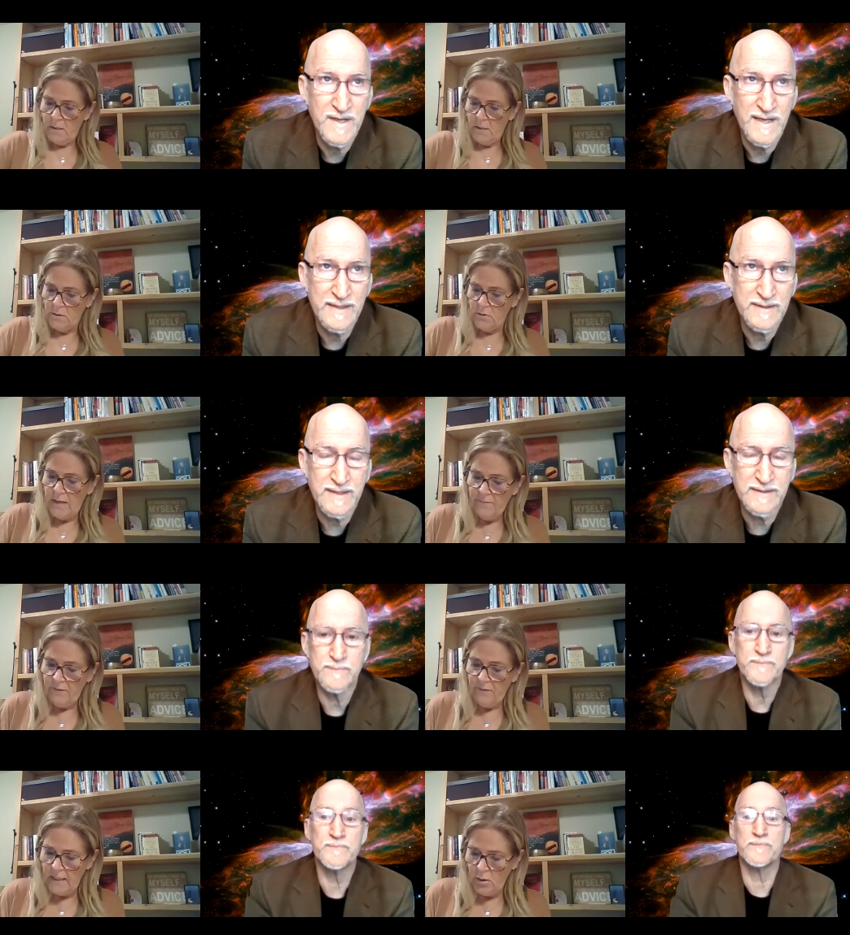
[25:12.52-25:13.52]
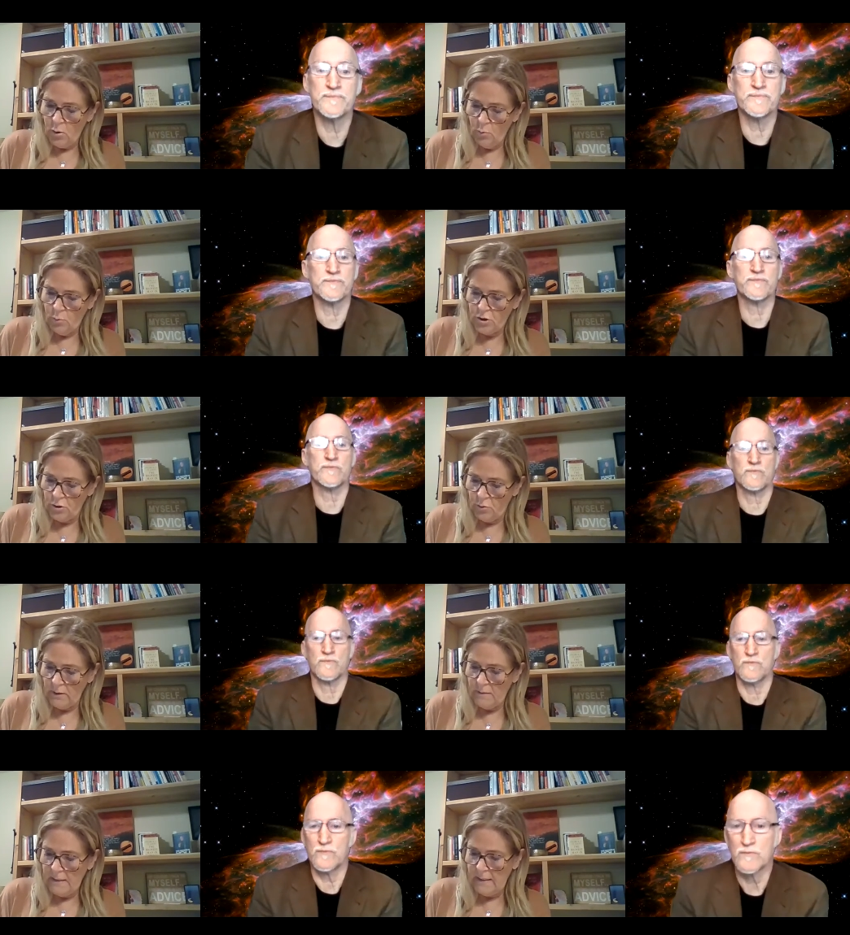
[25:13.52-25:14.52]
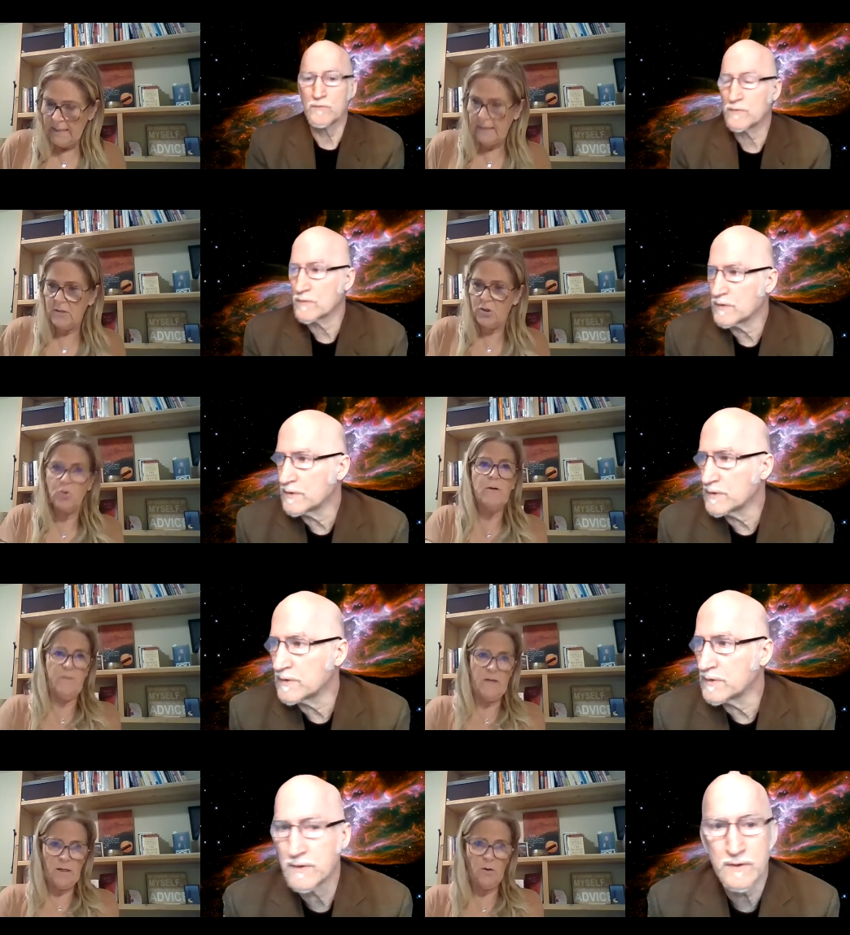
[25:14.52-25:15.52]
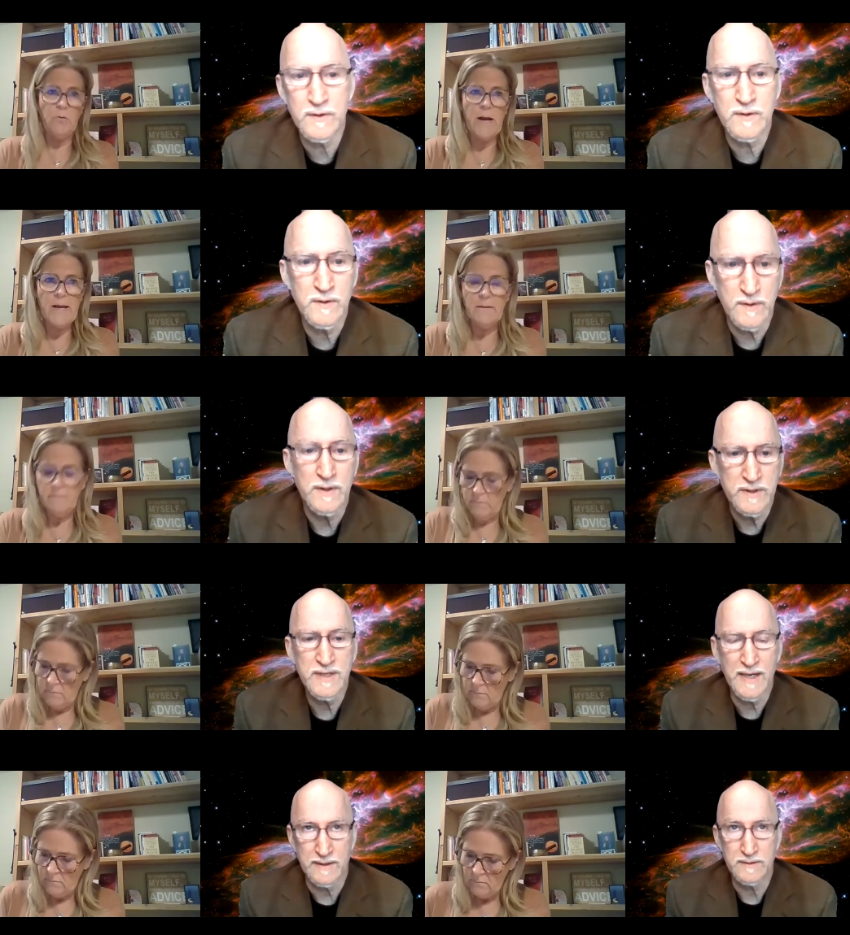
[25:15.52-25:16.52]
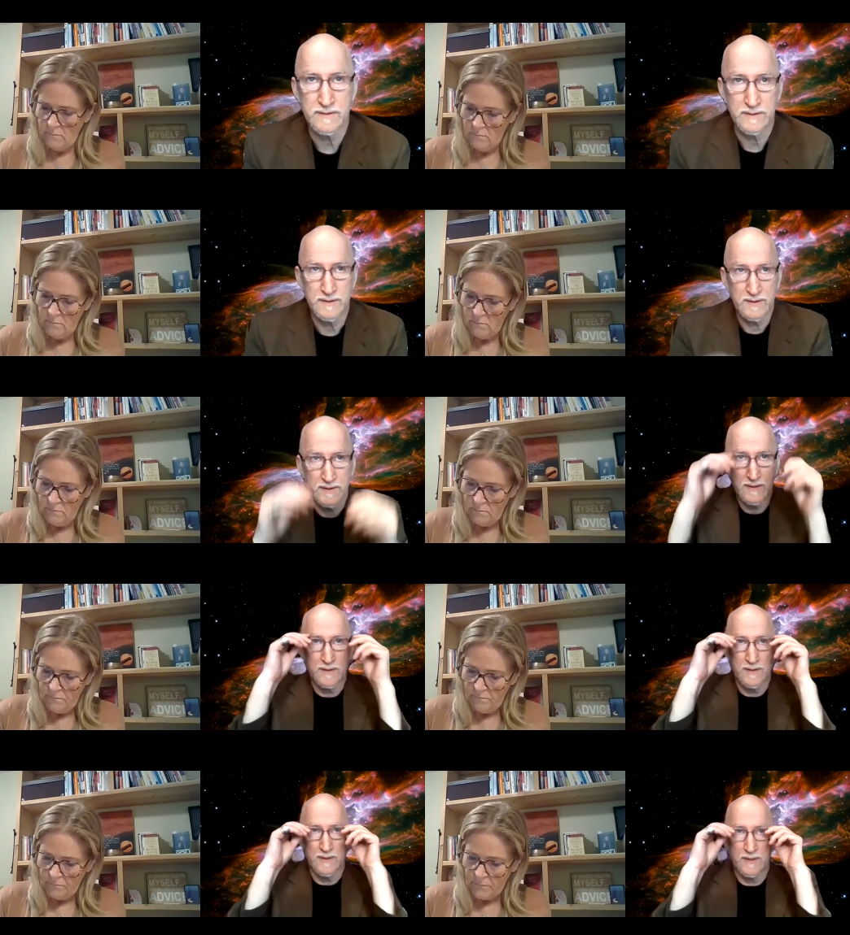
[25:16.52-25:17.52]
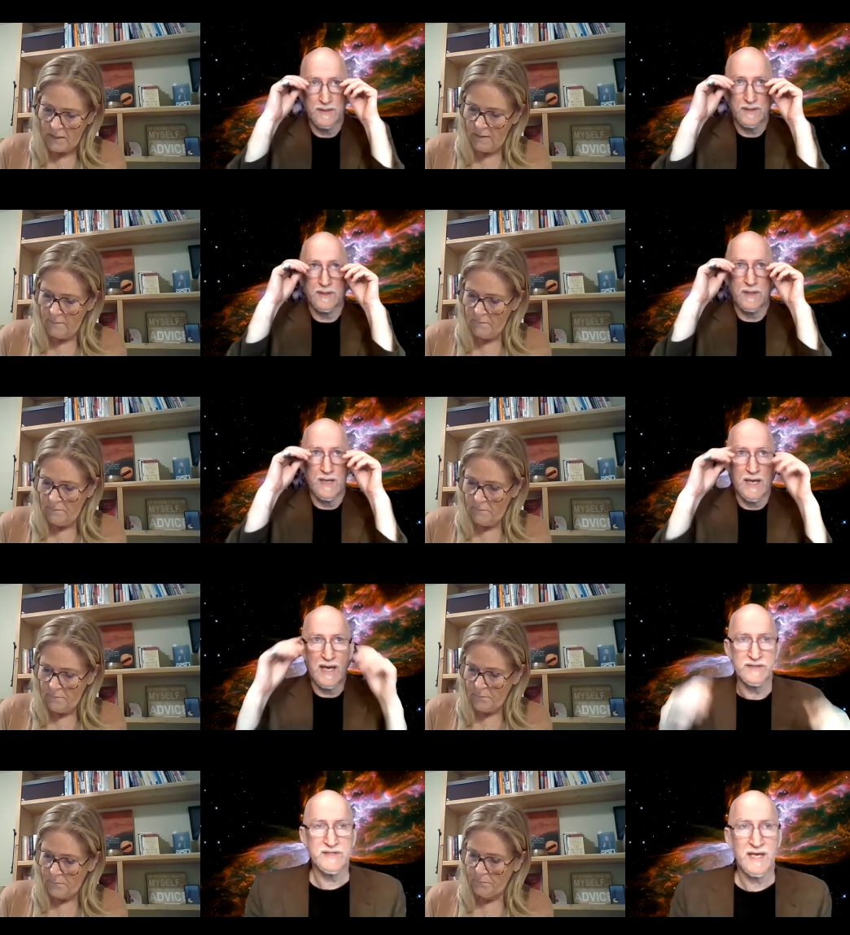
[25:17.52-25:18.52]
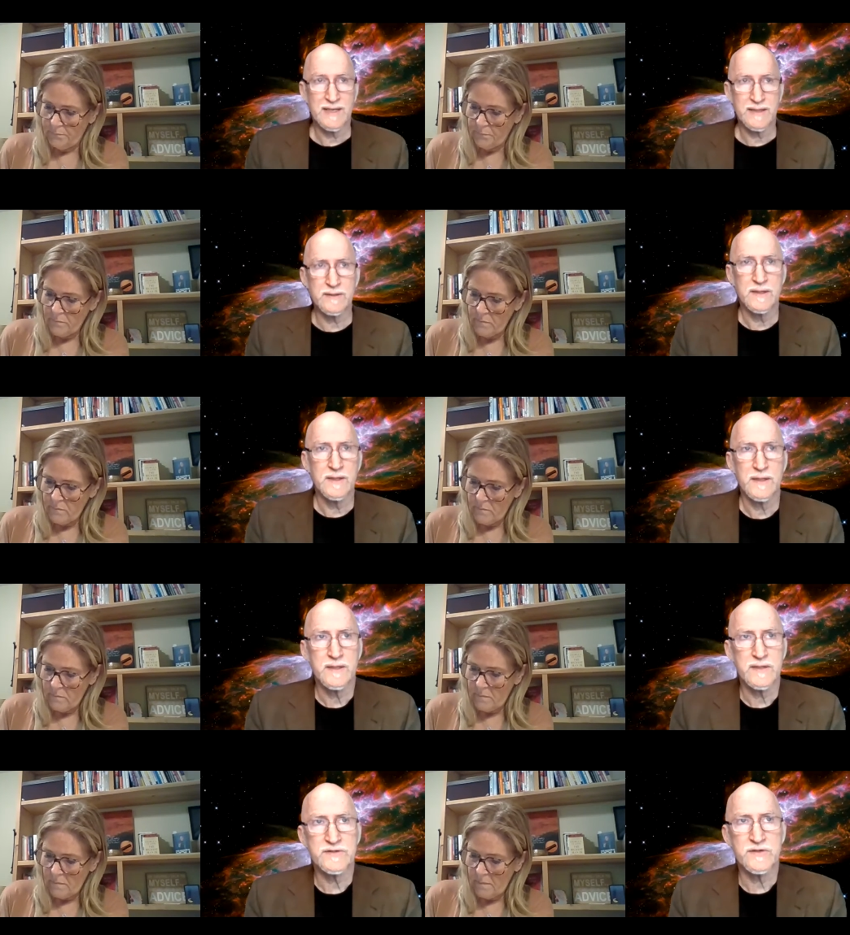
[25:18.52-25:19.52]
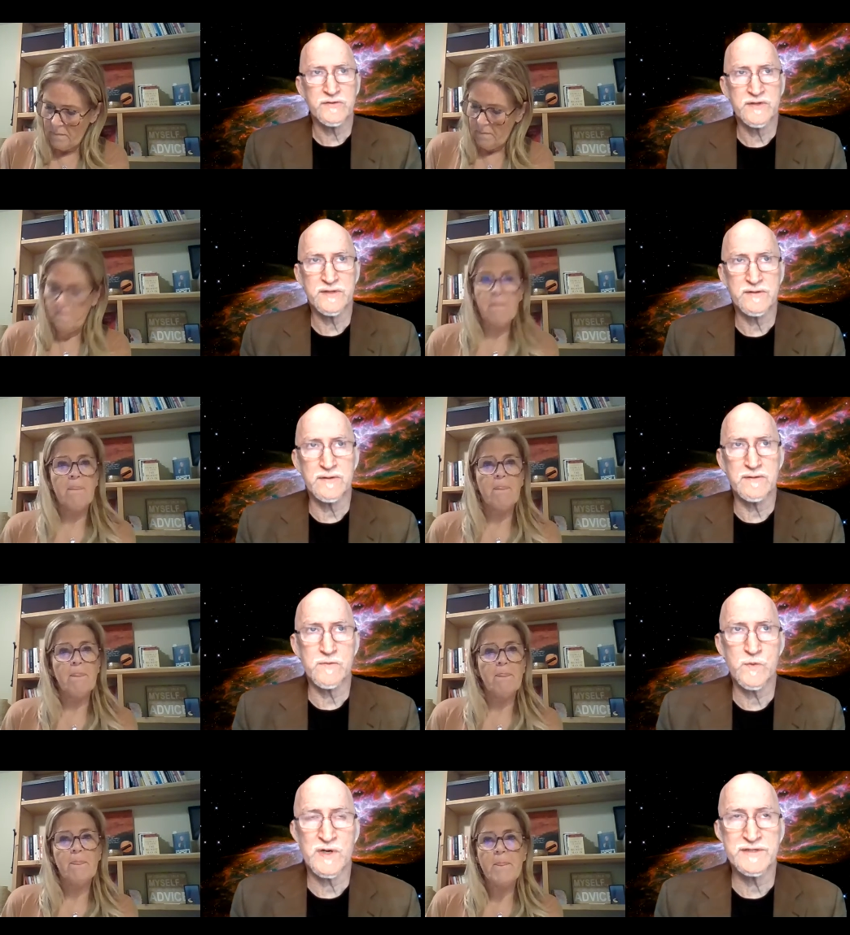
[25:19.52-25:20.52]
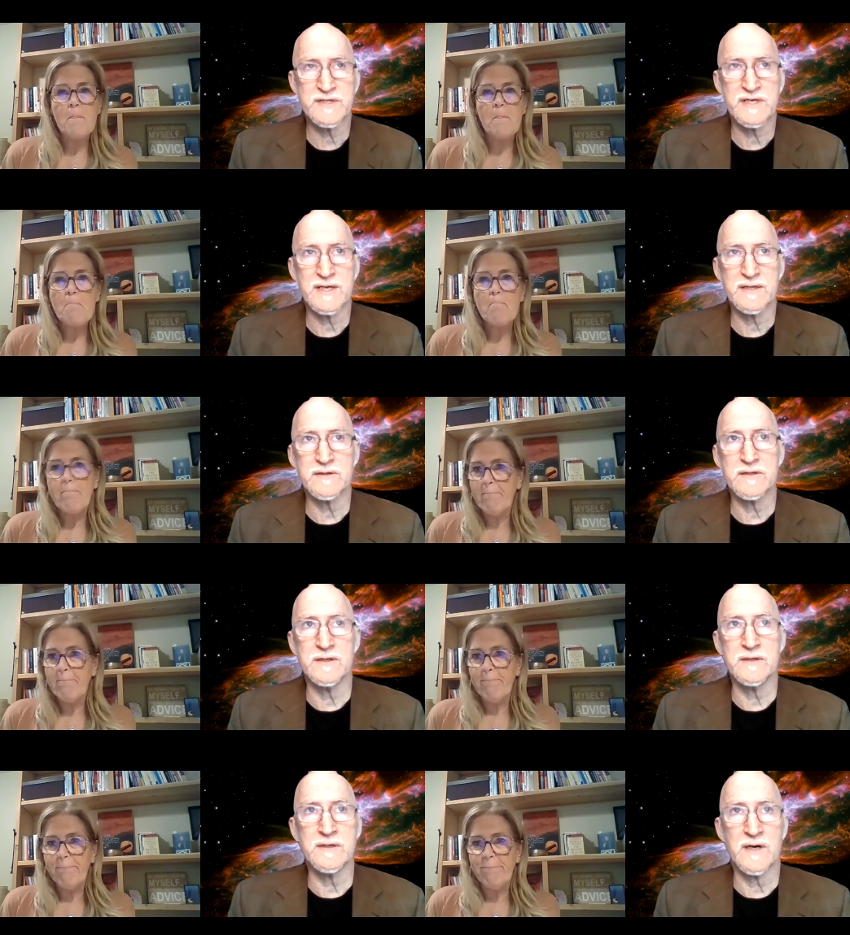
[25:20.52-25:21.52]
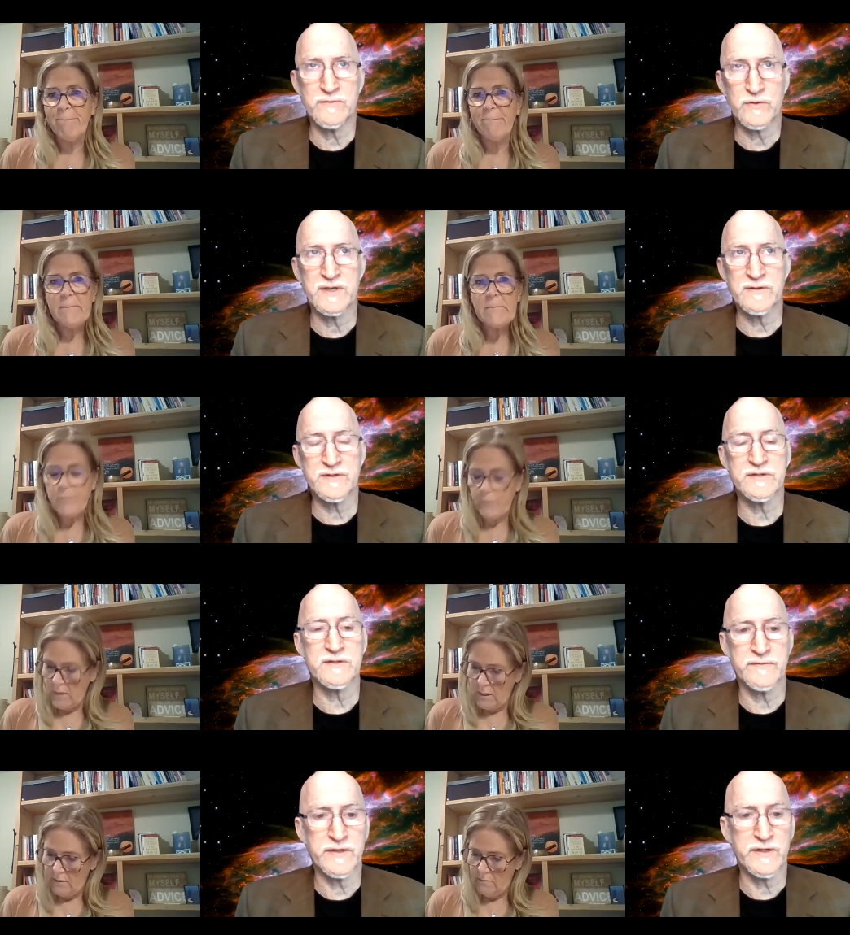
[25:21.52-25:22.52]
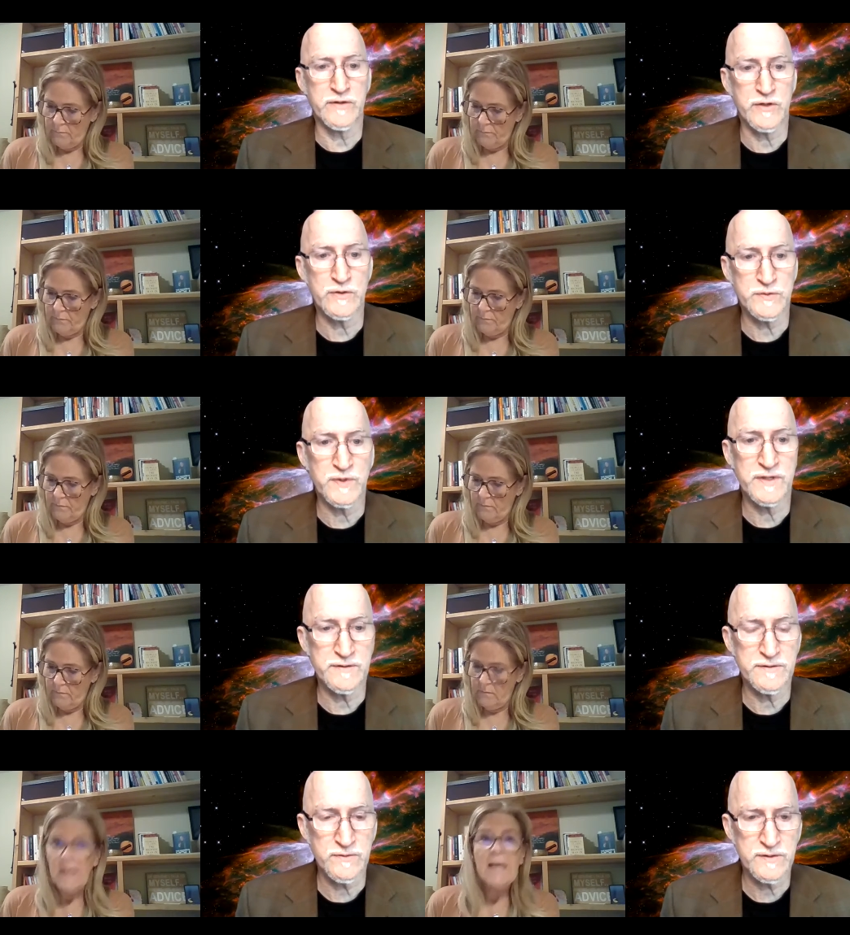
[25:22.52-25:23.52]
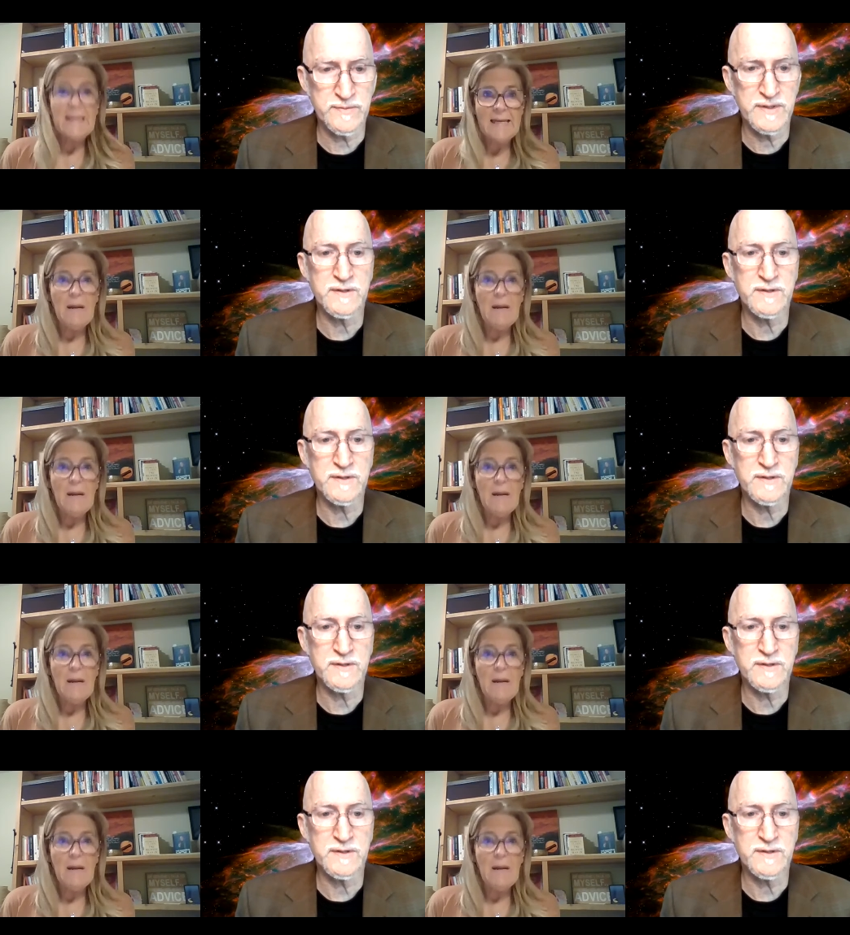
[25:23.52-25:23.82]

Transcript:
Speaker 1: so and that video should only be like a short video right yeah. Okay.
Speaker 2: And is that so? The once they get the convo killers, this is the video that goes with it, so to speak.